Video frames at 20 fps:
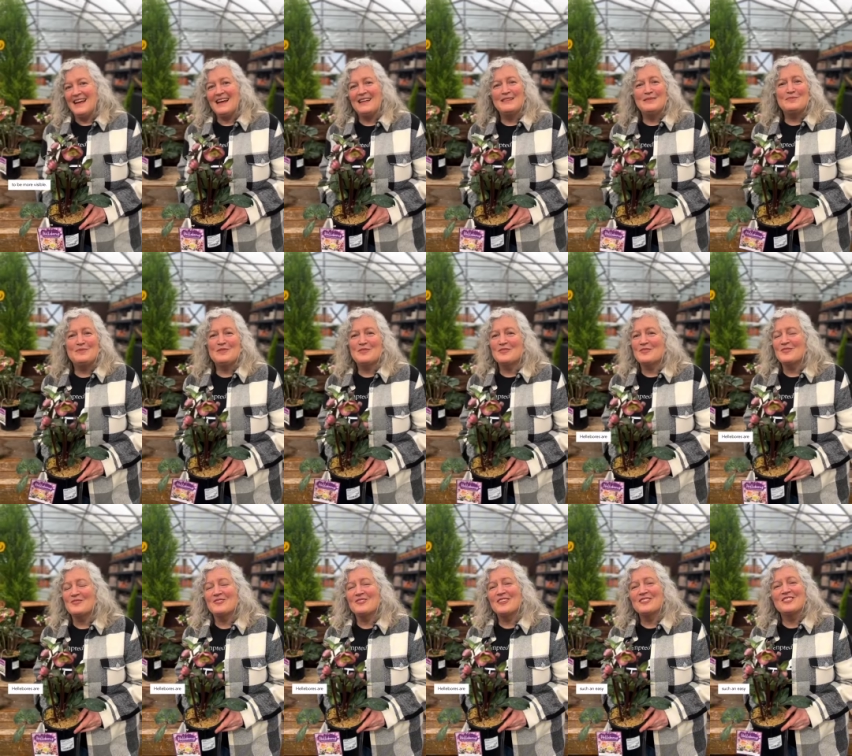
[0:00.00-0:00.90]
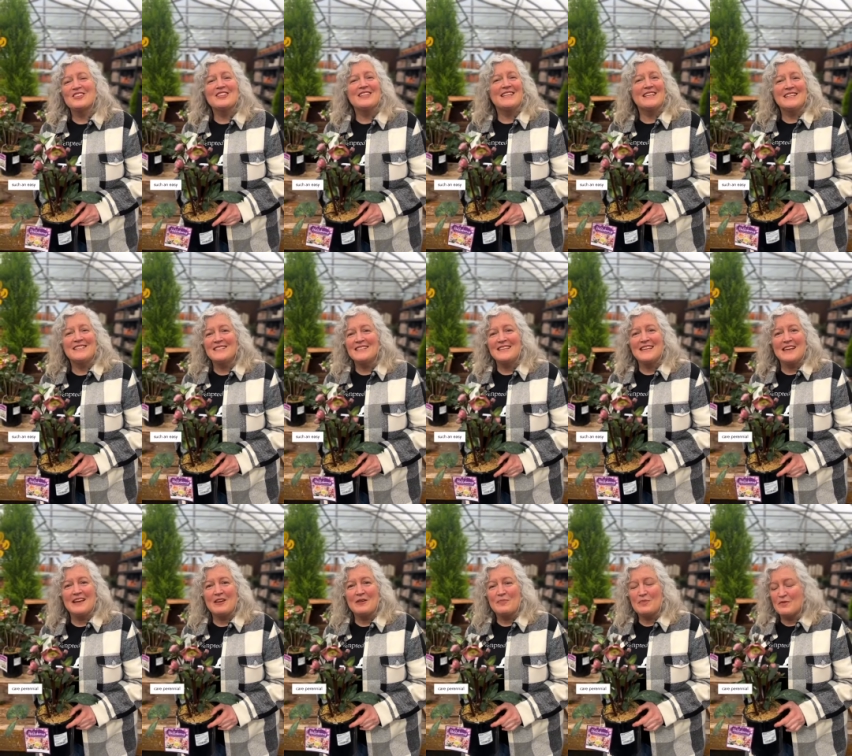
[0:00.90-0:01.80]
Hellebores are such an easy
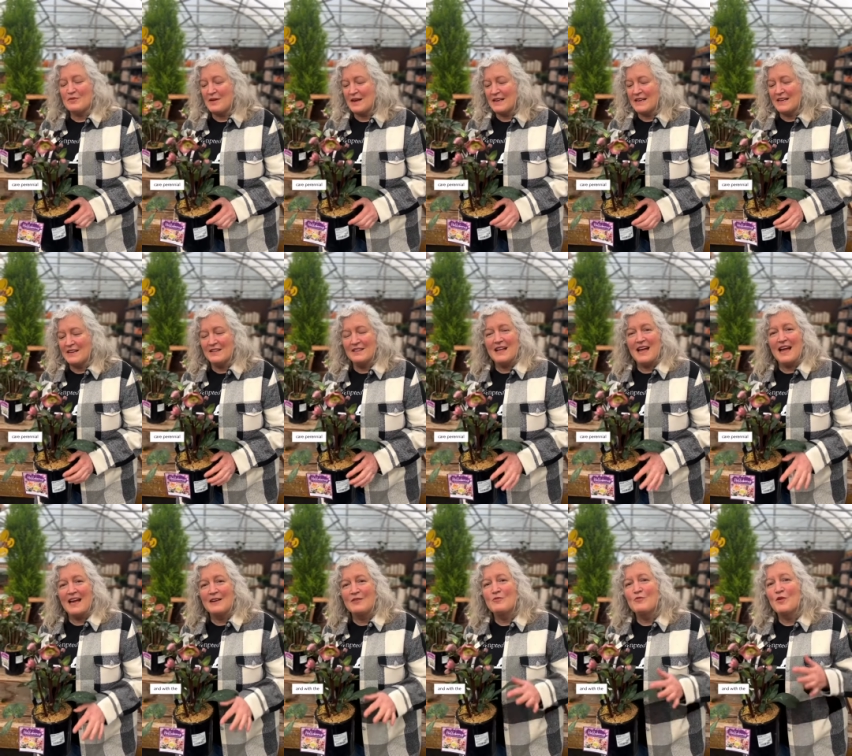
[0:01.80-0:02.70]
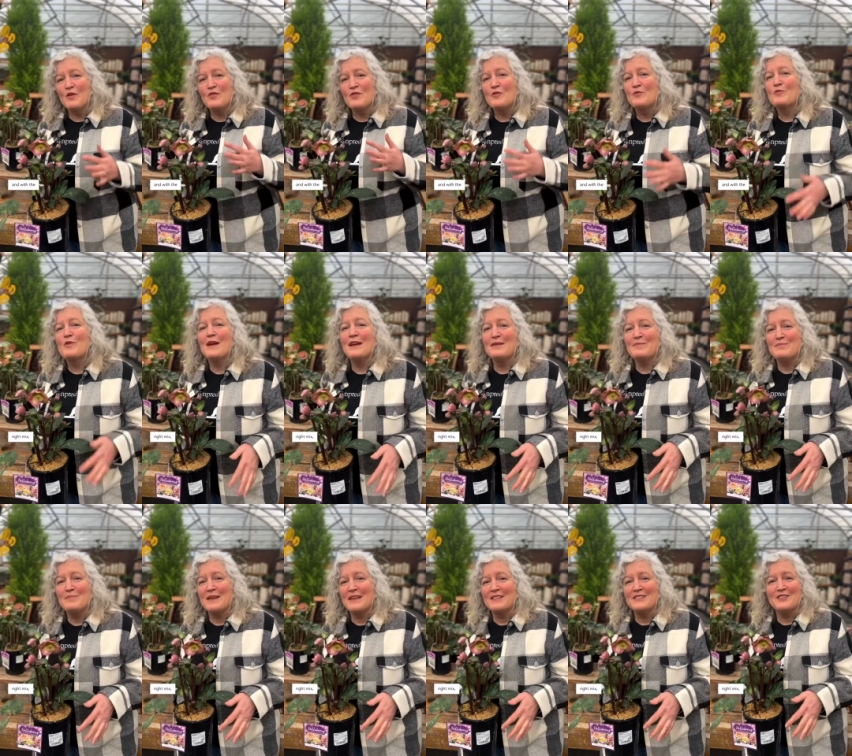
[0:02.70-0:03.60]
care perennial and with the right
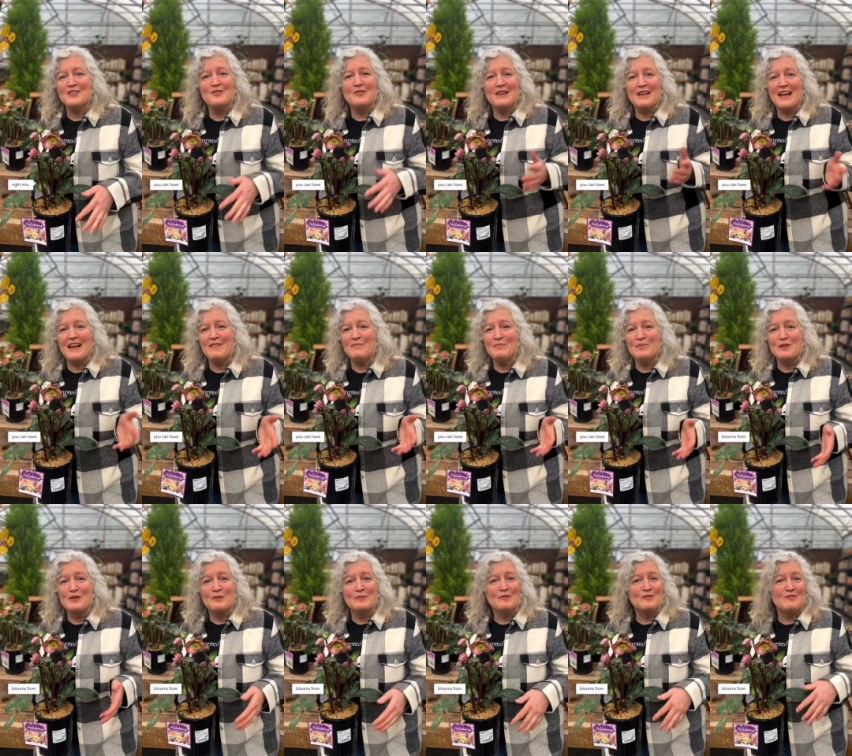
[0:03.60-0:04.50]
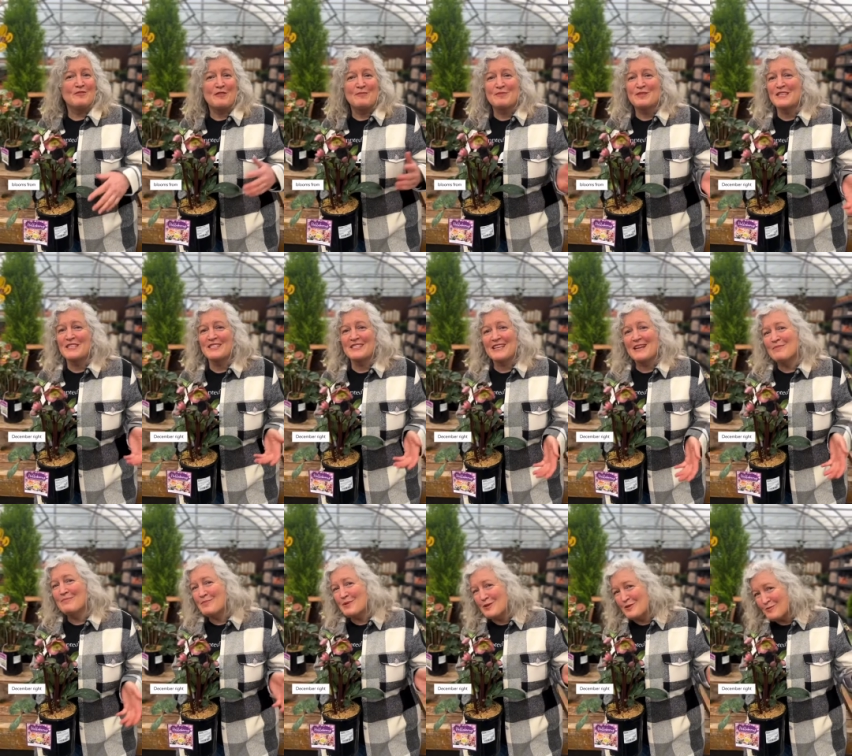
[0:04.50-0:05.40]
mix, you can have blooms from
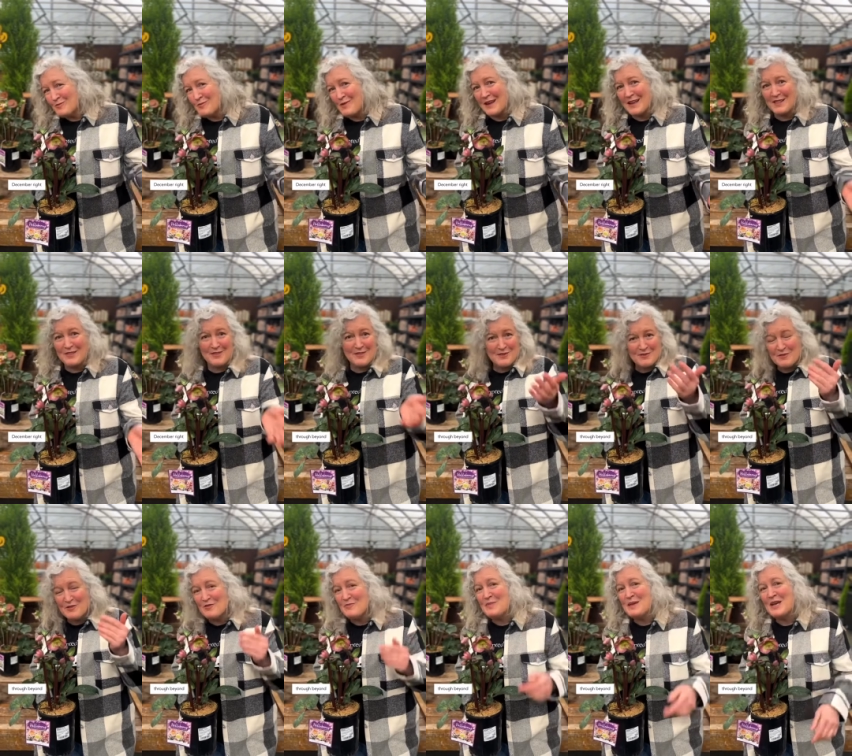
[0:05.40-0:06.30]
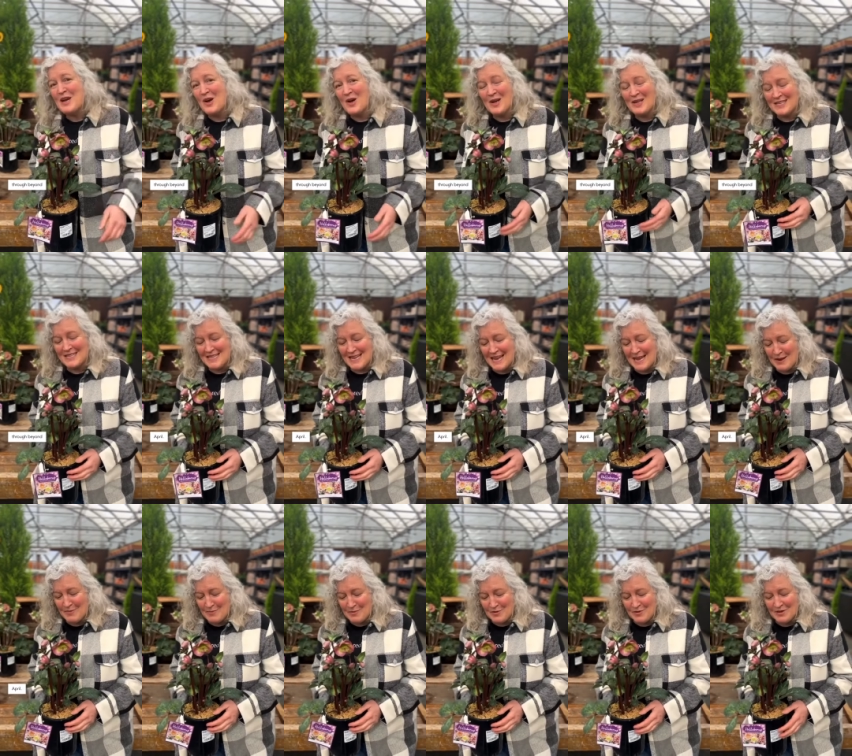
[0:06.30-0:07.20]
December right through beyond
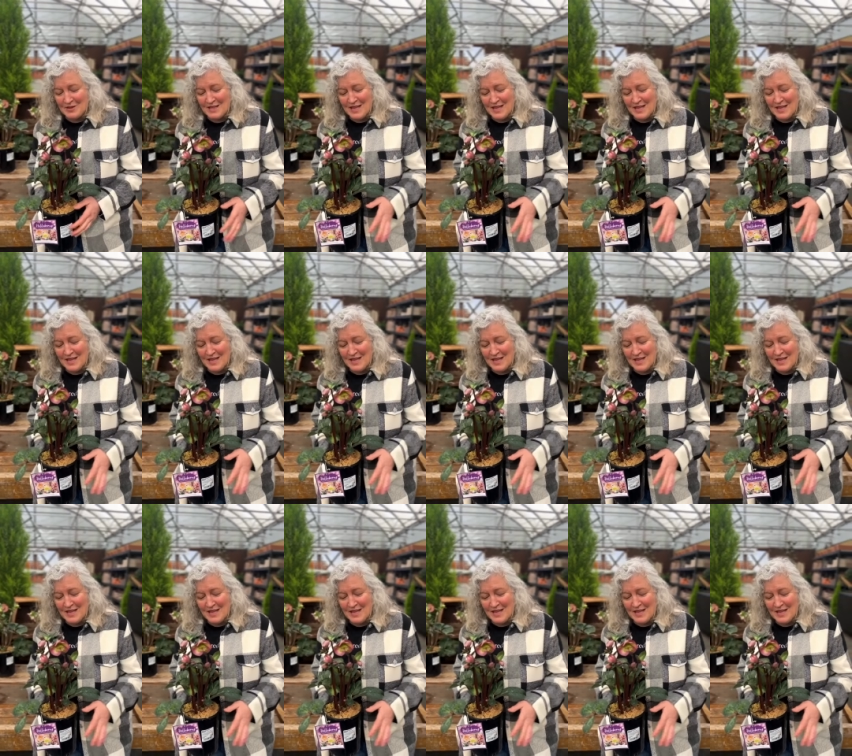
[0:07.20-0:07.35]
April.